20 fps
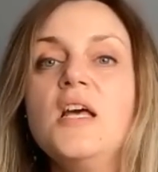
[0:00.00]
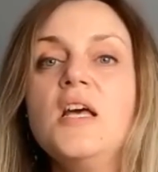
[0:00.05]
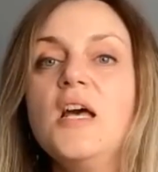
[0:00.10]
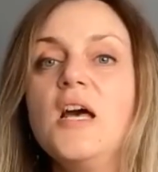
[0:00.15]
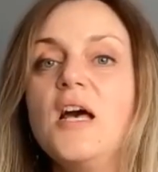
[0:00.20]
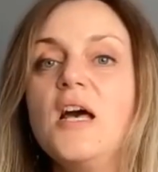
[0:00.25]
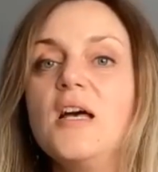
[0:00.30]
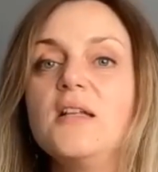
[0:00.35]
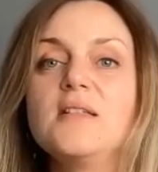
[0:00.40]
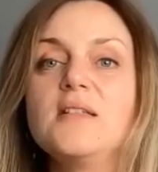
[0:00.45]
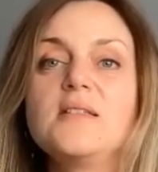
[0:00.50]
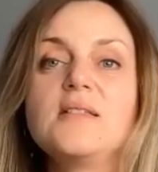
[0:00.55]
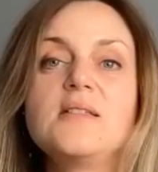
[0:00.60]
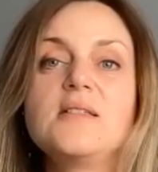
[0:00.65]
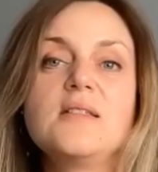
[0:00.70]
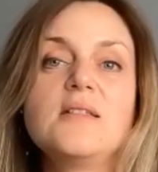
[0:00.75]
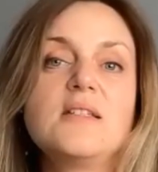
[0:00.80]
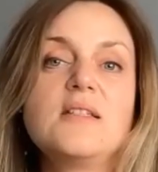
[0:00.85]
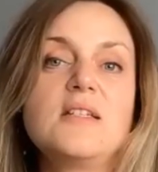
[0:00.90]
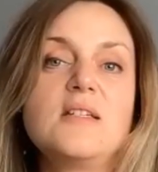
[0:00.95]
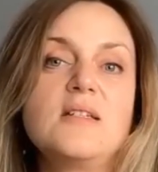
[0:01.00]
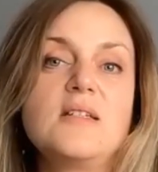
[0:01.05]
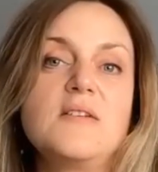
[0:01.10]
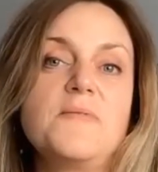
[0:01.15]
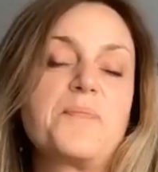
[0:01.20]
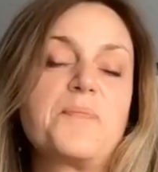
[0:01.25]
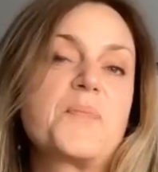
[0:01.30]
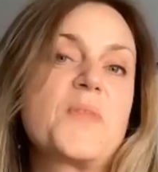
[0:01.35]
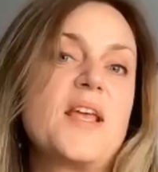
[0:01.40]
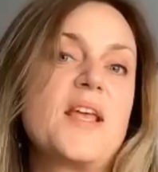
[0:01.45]
at
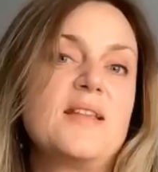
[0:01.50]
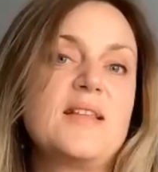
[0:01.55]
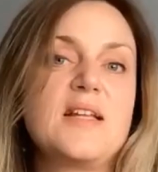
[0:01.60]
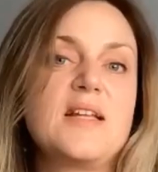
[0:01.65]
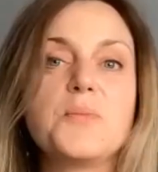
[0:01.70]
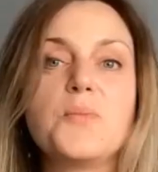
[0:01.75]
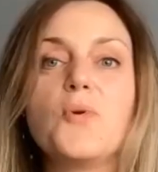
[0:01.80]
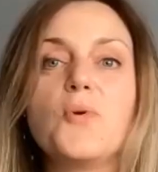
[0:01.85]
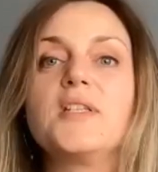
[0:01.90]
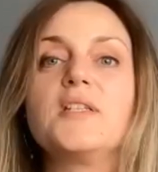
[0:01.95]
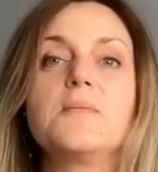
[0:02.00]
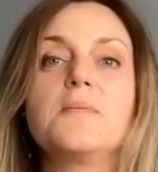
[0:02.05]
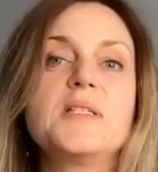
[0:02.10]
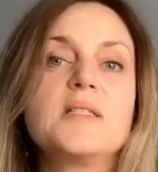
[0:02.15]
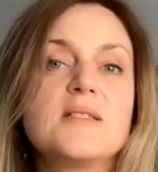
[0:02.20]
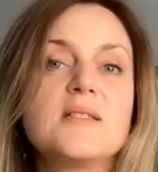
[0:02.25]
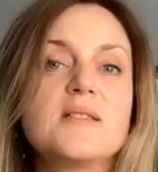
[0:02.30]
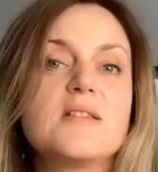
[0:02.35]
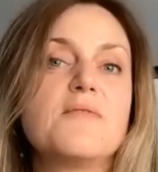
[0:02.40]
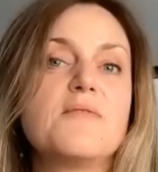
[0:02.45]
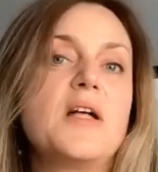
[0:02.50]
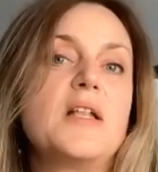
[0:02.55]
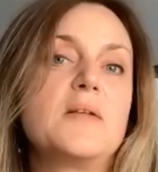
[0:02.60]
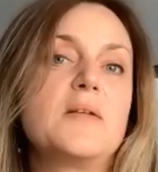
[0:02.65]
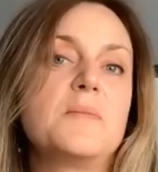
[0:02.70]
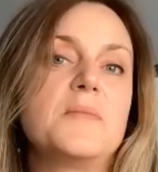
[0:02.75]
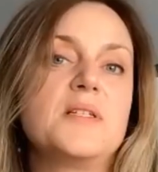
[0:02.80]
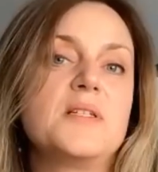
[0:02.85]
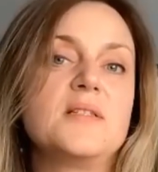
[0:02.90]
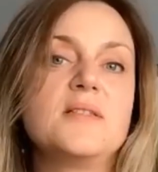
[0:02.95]
that point, the business
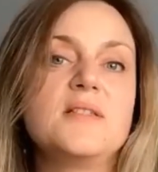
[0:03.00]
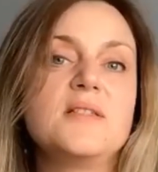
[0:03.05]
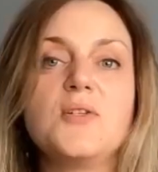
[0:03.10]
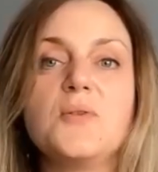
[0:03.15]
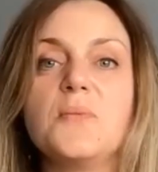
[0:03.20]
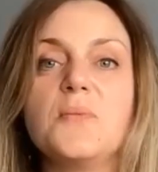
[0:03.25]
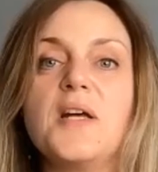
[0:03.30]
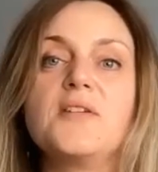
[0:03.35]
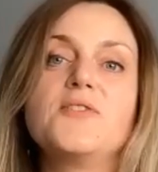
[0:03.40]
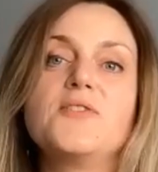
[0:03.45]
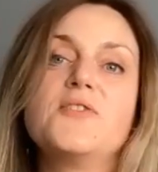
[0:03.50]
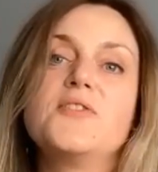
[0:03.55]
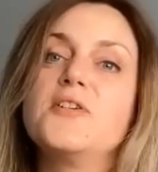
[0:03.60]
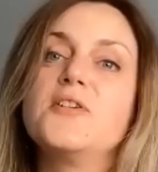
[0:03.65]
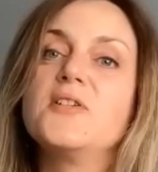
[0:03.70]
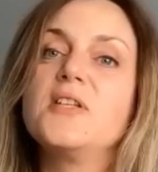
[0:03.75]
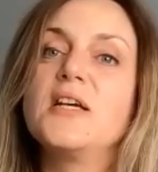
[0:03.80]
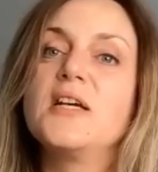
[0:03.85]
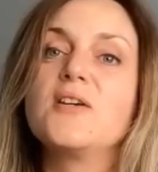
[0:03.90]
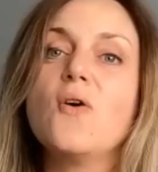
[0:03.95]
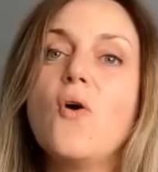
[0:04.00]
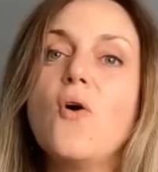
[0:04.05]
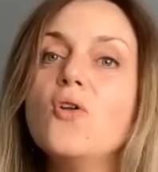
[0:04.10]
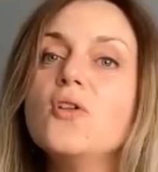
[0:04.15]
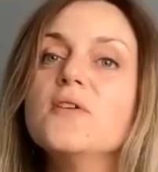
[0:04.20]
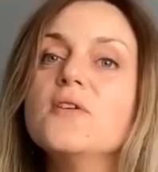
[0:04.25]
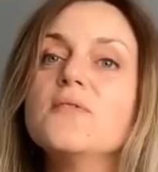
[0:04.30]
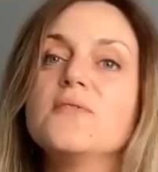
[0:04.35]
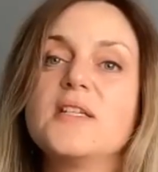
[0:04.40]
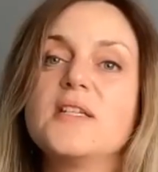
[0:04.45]
development, Tina Matter, like, all
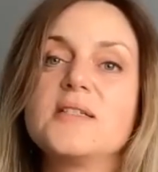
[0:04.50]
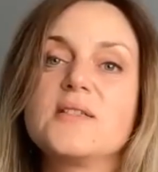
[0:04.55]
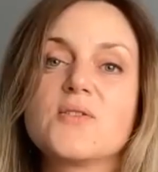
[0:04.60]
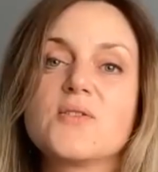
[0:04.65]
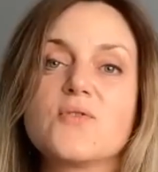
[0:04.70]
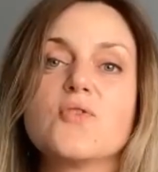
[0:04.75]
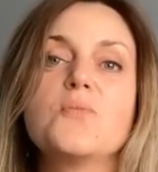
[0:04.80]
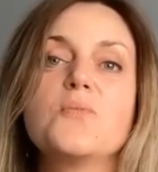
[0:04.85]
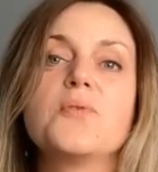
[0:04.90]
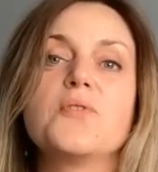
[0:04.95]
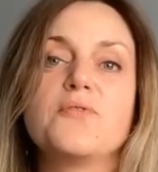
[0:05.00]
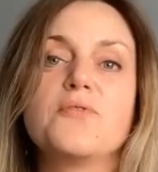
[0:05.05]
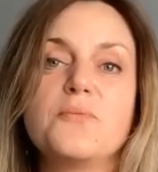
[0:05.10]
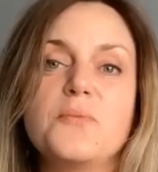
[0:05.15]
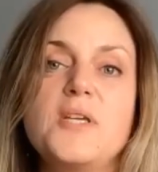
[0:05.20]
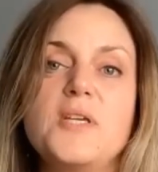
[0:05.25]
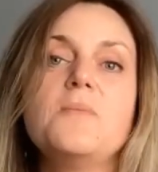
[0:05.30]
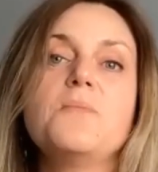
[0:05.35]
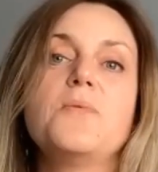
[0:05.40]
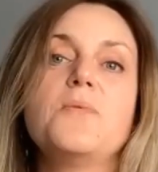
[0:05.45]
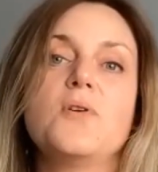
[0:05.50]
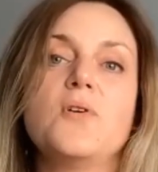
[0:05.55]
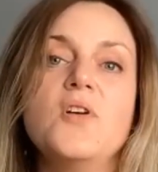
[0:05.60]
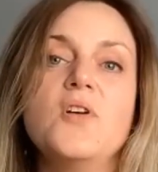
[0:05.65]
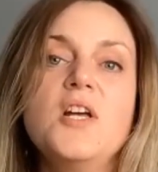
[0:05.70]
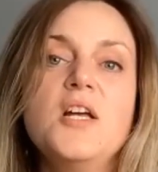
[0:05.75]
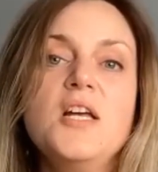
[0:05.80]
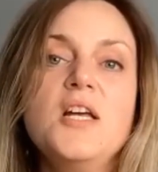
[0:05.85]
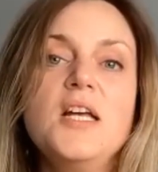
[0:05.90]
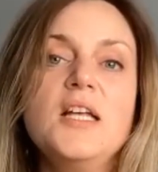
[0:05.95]
of this group of people,
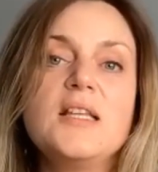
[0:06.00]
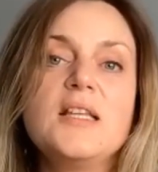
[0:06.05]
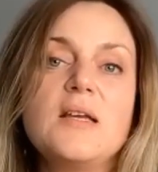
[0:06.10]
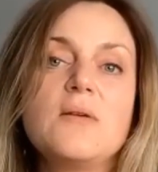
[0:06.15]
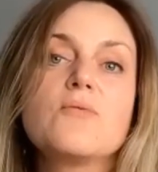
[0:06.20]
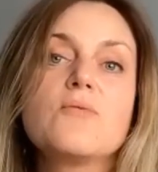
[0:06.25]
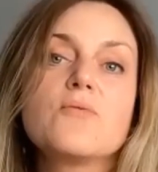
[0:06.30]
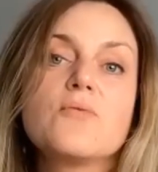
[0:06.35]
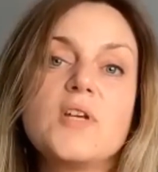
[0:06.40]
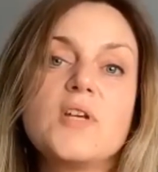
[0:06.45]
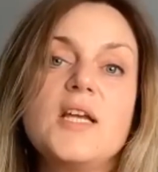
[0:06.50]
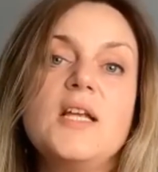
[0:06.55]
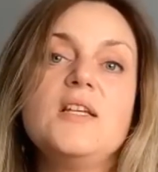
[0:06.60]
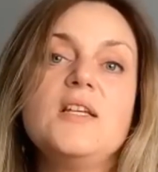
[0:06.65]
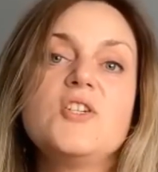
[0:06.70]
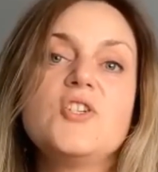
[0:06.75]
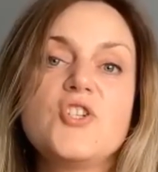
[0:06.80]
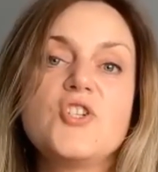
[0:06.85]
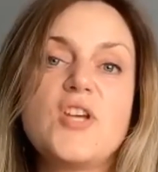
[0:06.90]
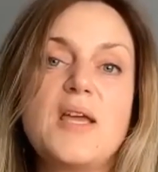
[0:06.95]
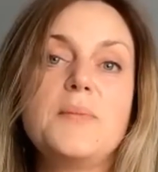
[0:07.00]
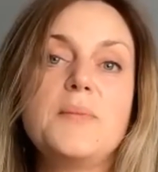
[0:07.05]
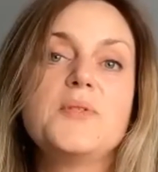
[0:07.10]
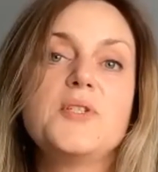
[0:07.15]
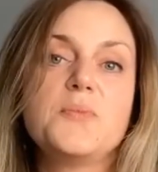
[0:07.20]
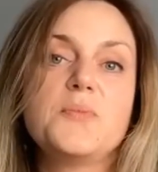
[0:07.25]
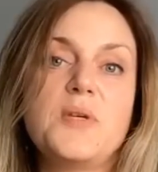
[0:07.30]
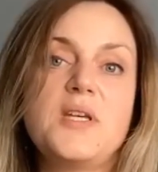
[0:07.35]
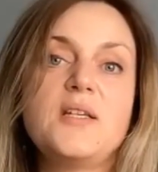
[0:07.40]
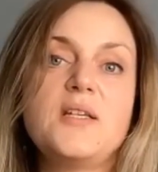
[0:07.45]
they really shaped
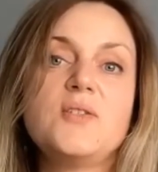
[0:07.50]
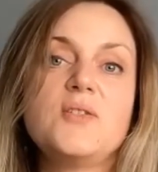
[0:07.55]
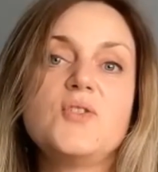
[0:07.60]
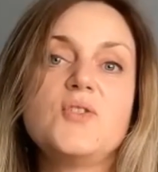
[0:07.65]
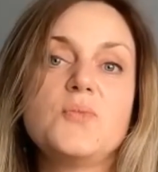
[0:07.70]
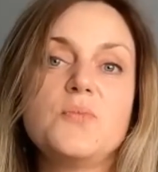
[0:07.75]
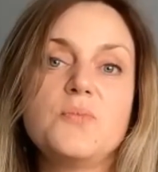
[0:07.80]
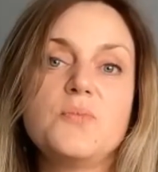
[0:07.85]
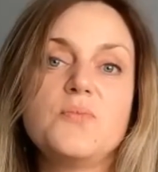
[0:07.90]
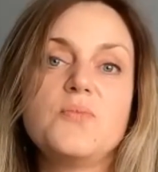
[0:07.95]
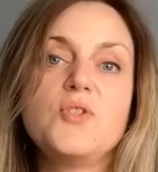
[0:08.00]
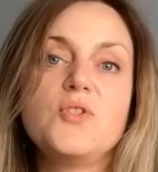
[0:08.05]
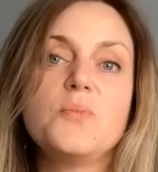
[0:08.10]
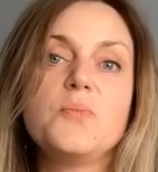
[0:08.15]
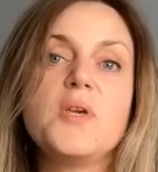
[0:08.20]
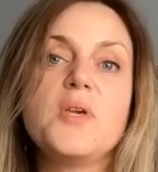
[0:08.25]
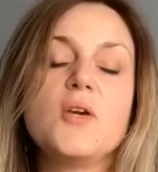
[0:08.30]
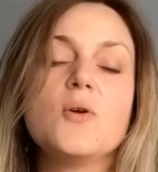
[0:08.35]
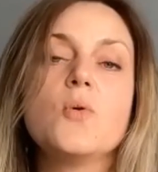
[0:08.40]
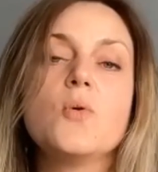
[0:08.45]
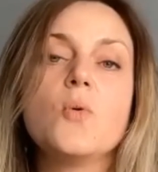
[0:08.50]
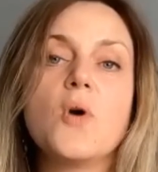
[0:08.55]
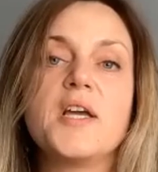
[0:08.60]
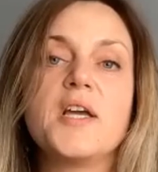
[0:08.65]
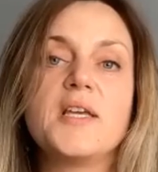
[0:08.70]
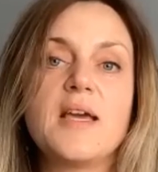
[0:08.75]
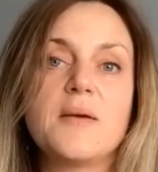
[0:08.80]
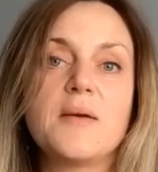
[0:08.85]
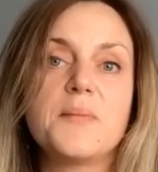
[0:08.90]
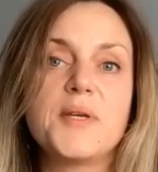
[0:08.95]
me to be who I
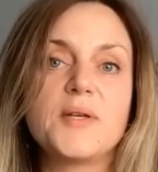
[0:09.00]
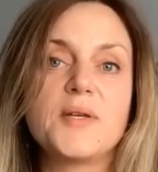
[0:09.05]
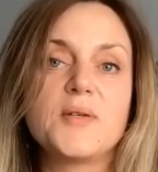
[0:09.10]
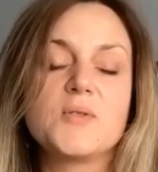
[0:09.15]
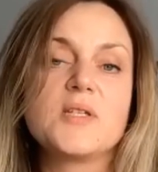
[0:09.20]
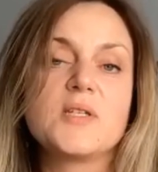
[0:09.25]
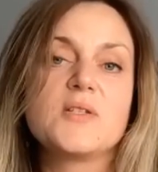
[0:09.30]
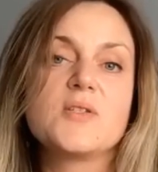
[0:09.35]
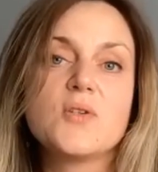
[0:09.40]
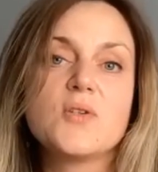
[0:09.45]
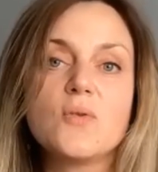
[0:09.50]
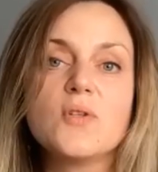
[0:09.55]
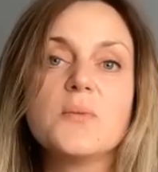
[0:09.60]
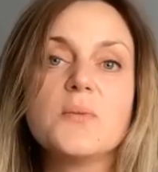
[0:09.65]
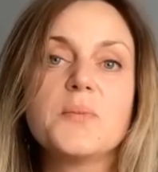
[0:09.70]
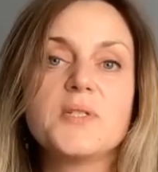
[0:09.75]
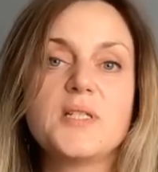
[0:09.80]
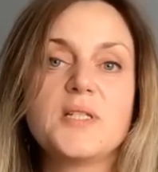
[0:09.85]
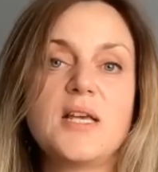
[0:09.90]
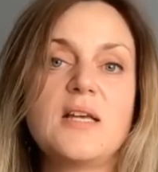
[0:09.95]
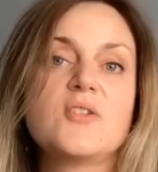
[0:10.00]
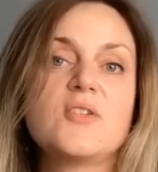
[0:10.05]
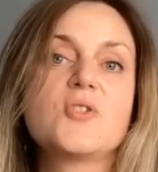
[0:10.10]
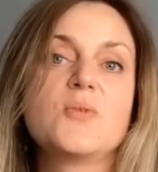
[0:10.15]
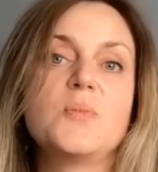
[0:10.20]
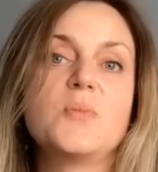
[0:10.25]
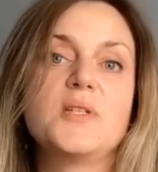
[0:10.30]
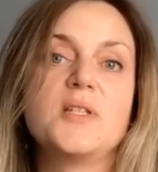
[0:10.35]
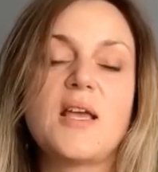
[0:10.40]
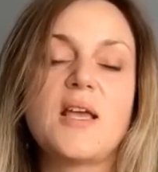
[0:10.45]
am, because they saw the potential,
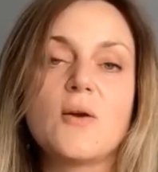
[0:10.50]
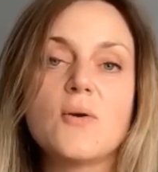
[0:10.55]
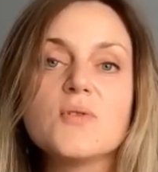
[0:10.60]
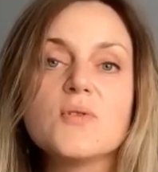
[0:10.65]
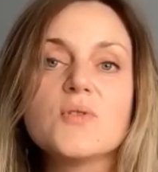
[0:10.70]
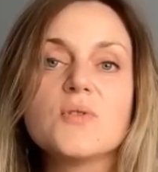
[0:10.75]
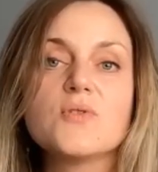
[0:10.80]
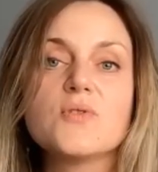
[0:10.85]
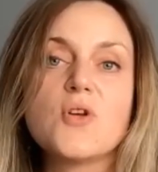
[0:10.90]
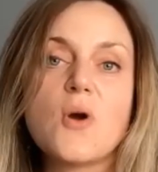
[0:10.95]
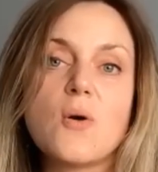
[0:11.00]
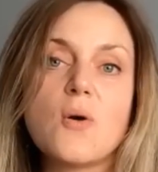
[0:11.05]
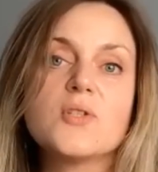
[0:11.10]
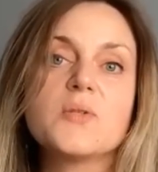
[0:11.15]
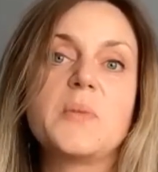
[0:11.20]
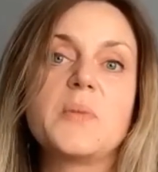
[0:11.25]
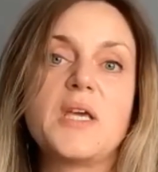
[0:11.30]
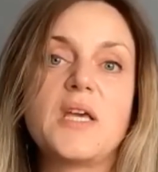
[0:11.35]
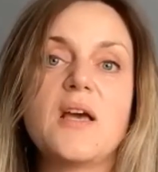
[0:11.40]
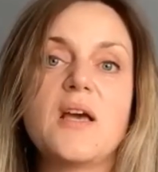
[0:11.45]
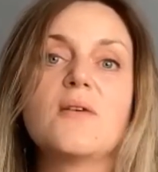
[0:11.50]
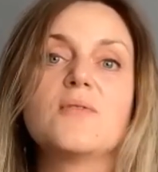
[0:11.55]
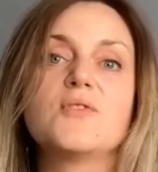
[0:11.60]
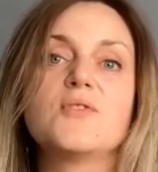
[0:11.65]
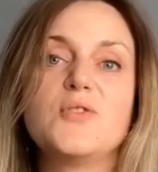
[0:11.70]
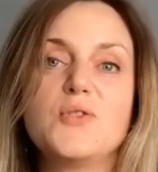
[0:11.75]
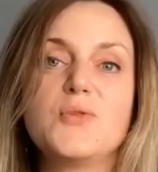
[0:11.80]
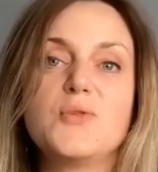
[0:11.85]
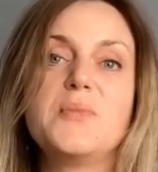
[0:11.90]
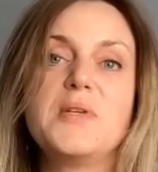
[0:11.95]
but they also taught me how to
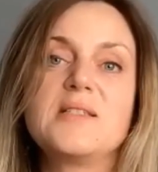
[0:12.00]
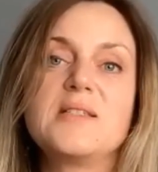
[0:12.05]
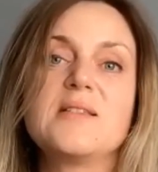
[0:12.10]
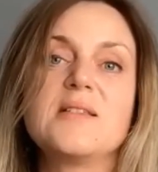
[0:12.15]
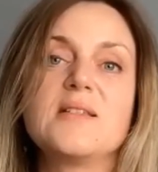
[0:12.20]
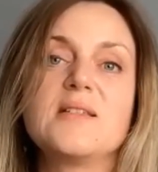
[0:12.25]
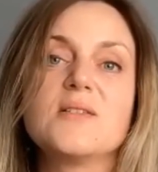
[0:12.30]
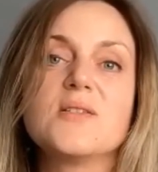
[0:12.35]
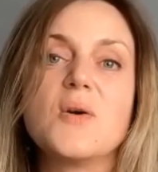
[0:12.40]
do business.